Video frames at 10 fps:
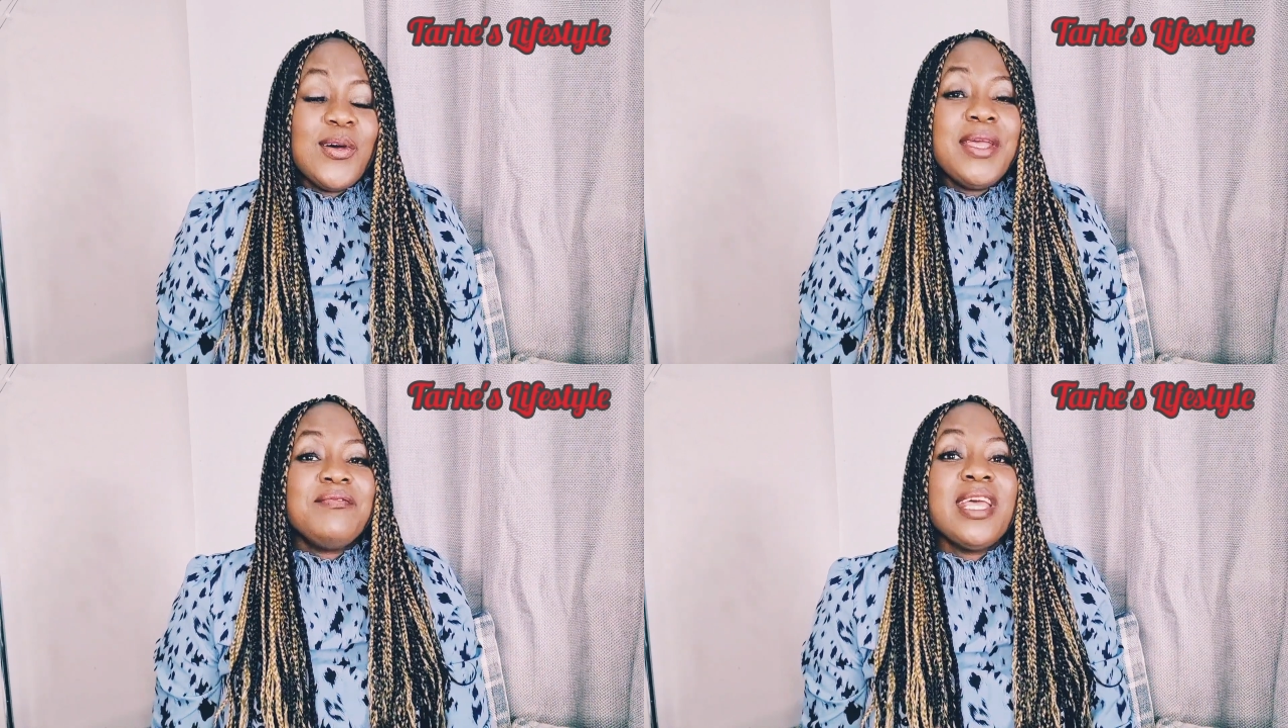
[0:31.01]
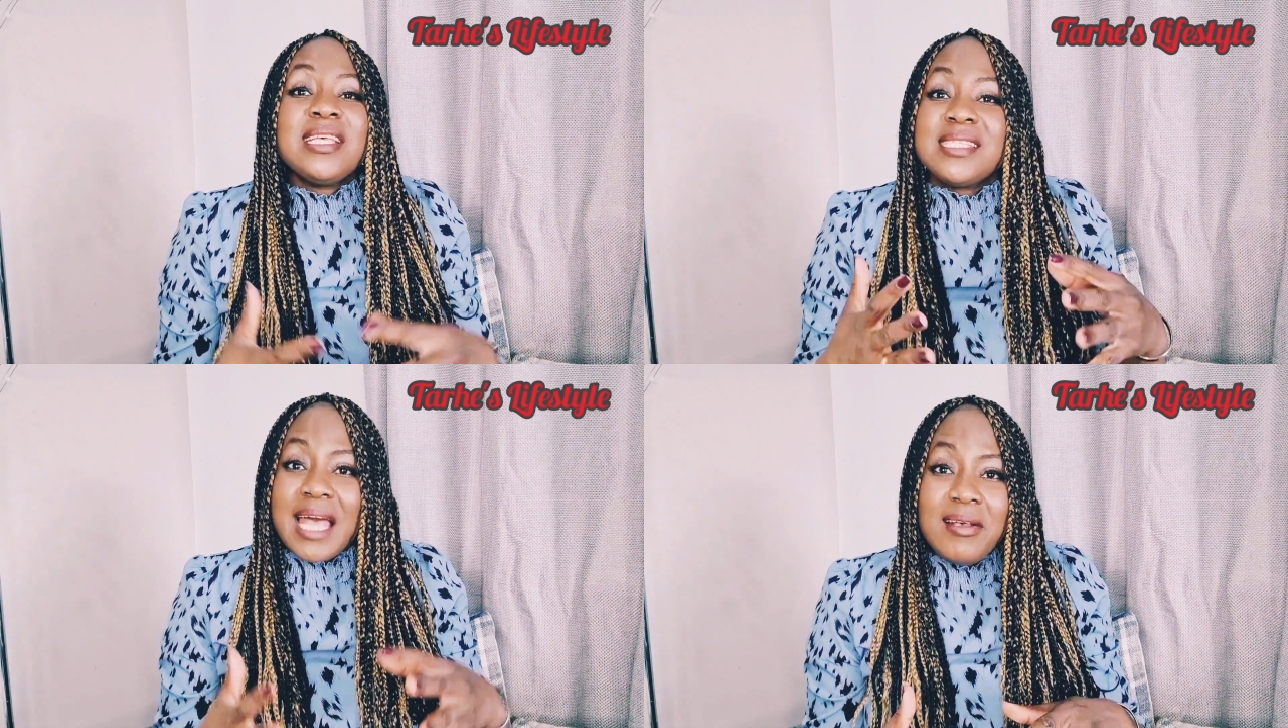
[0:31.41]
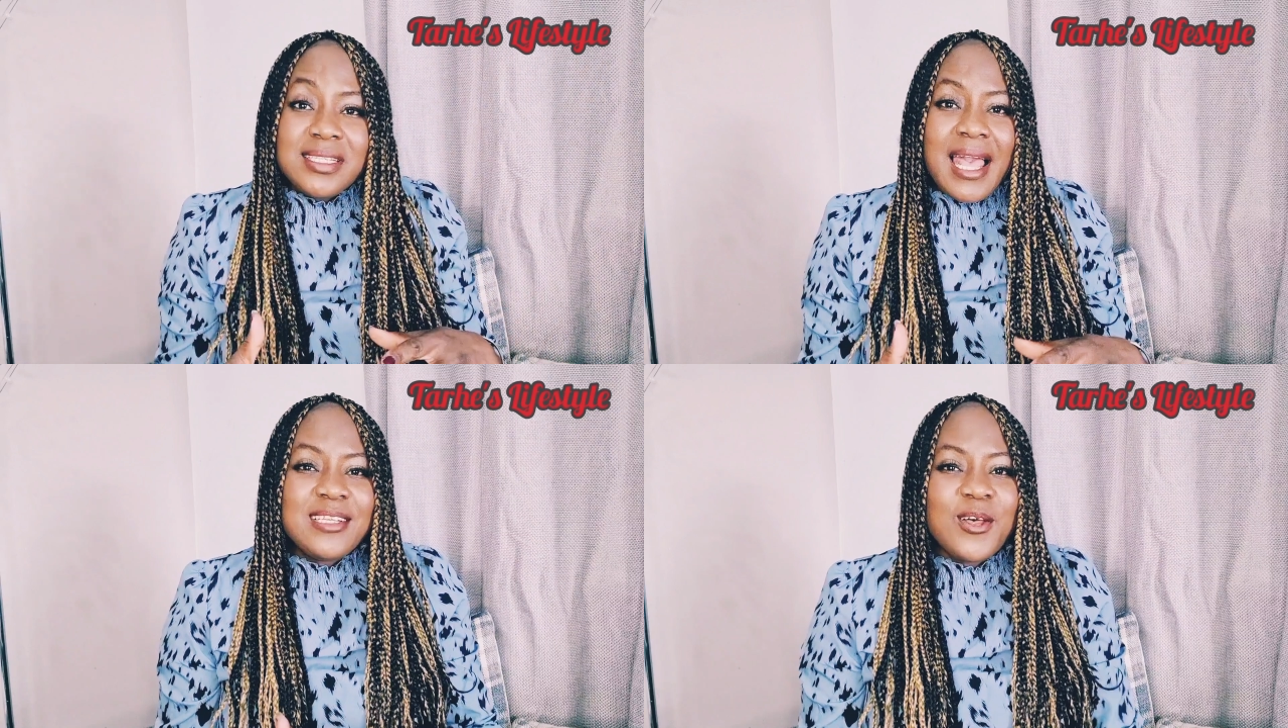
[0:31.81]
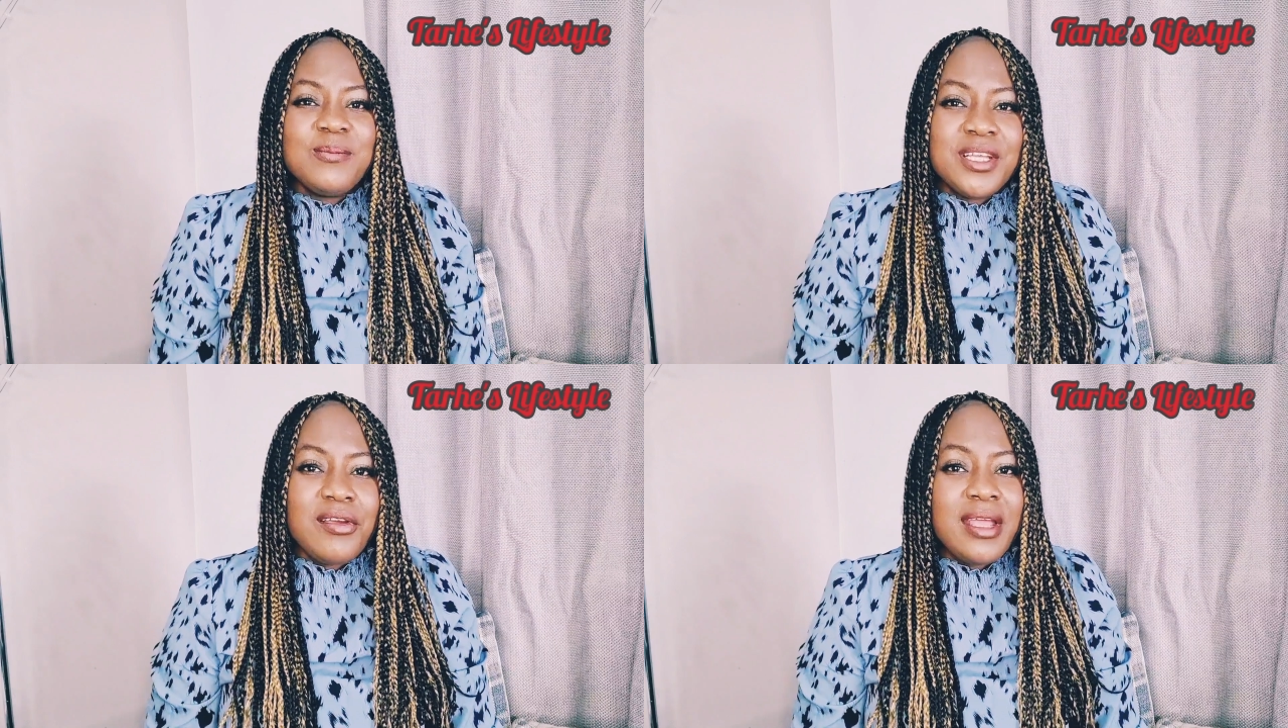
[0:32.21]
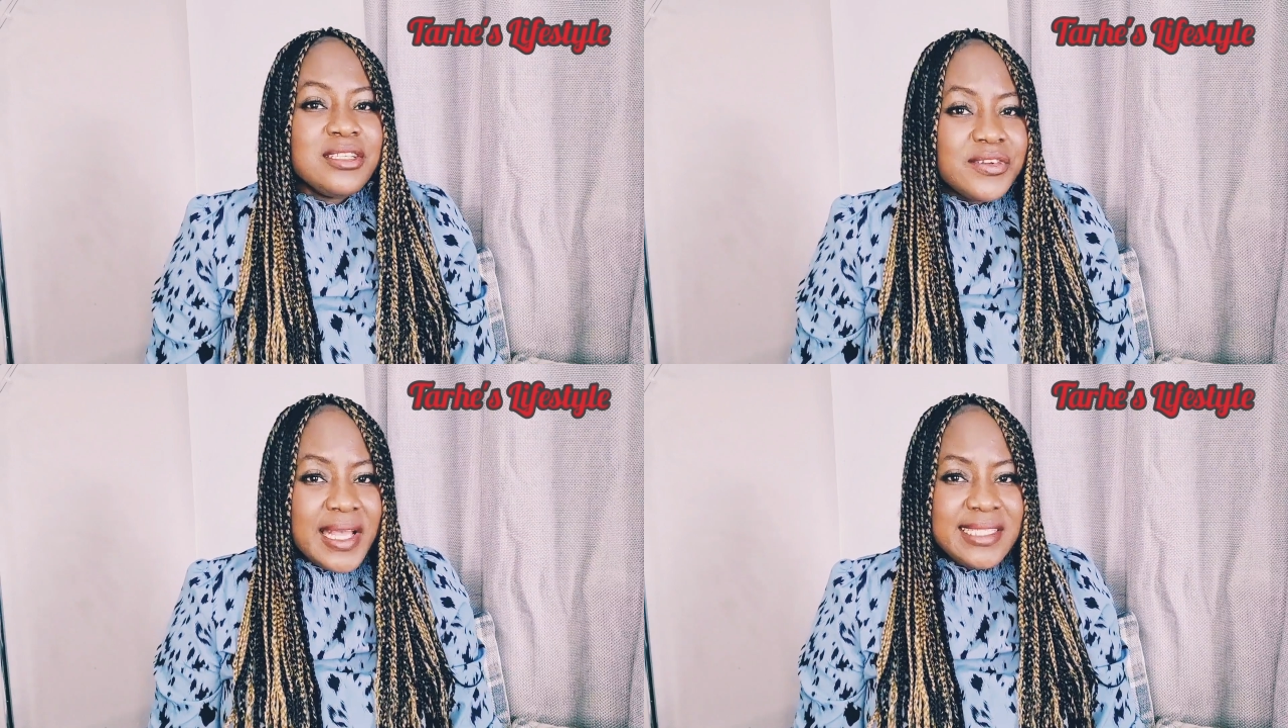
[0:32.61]
So if this sounds like something you're
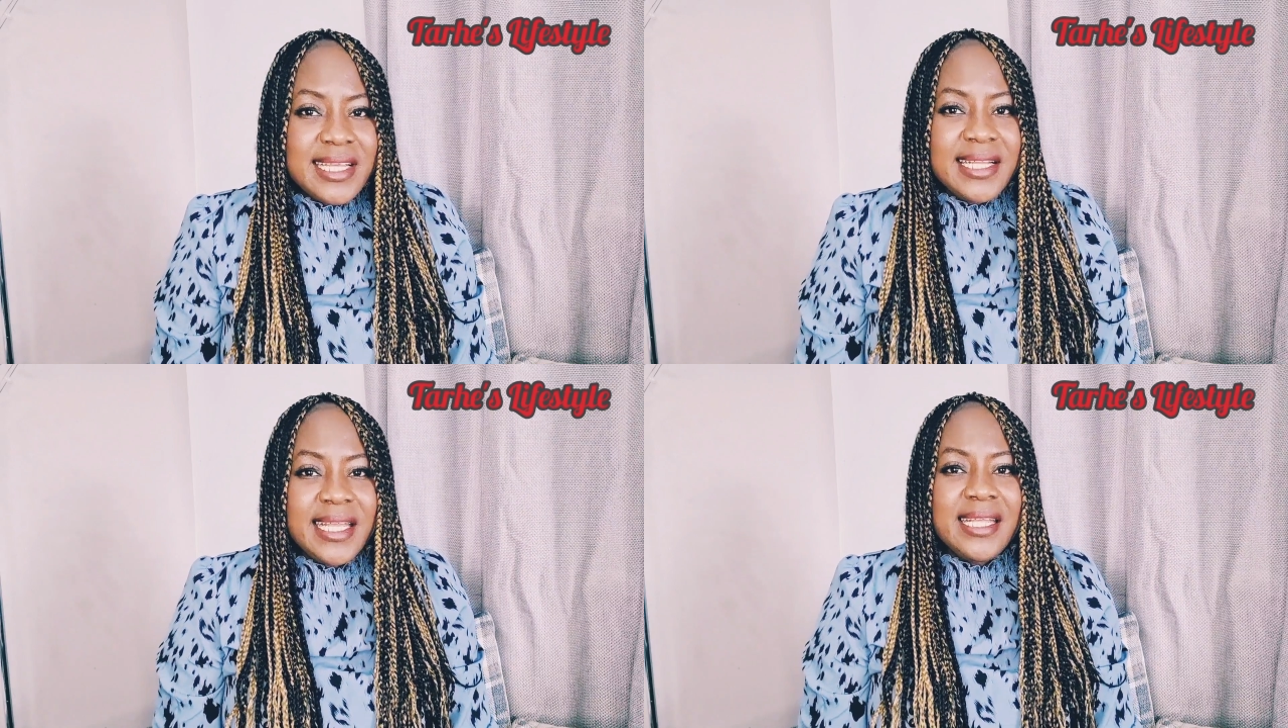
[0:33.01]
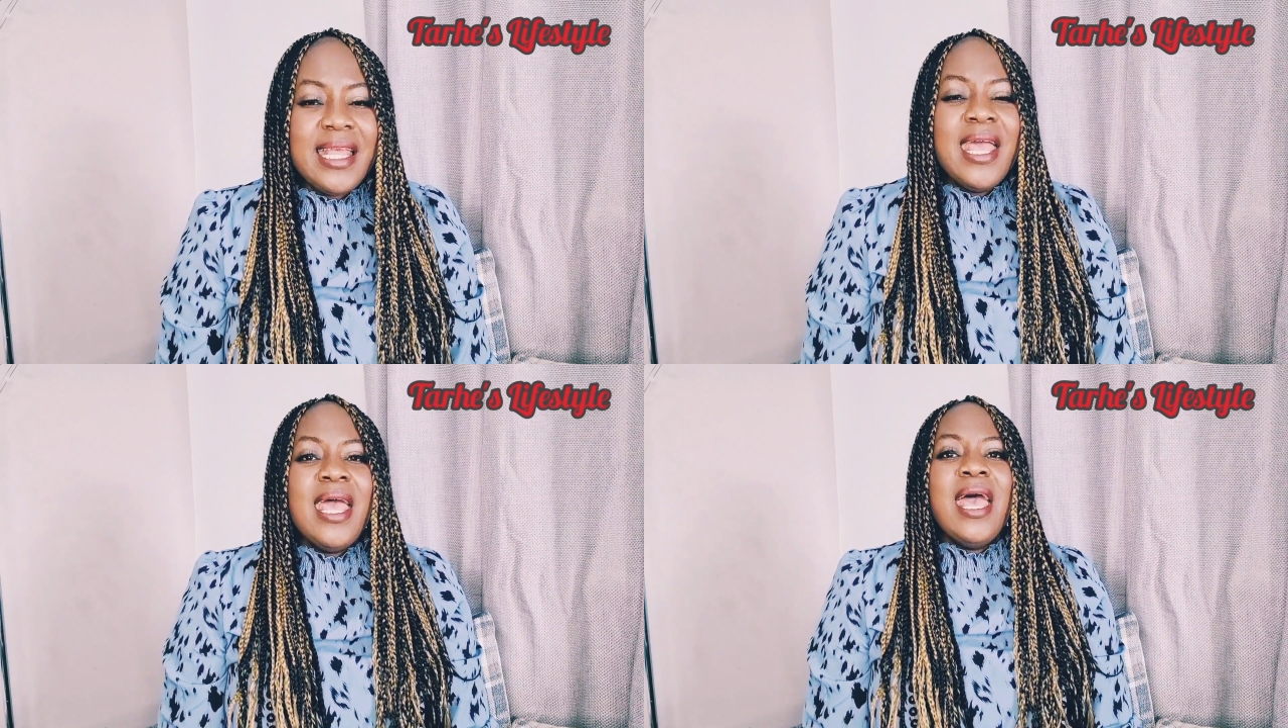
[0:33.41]
interested in,